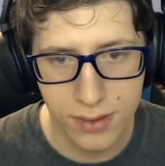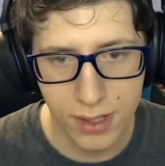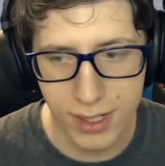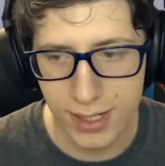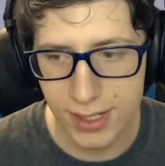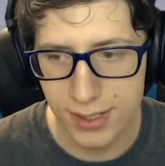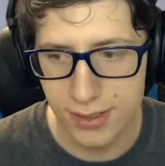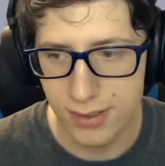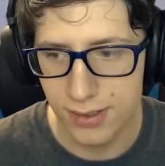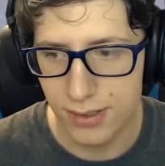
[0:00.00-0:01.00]
Ugh!
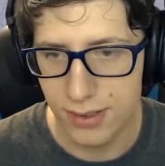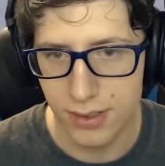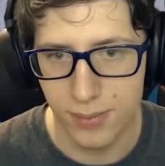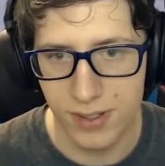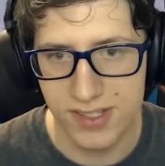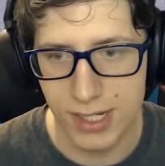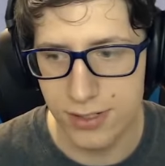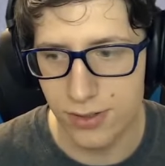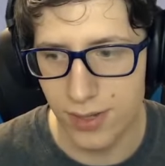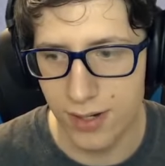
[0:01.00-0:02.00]
Must I
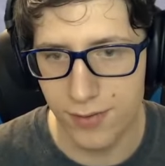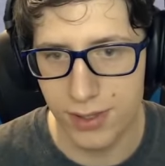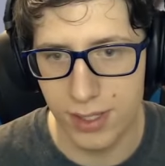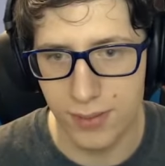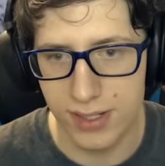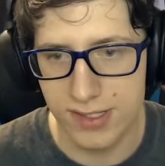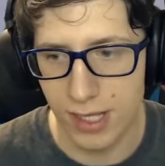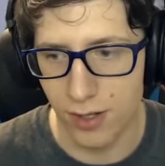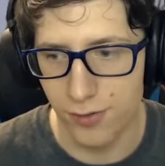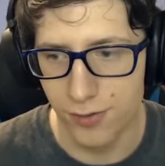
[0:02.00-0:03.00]
do everything
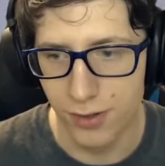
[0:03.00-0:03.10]
myself?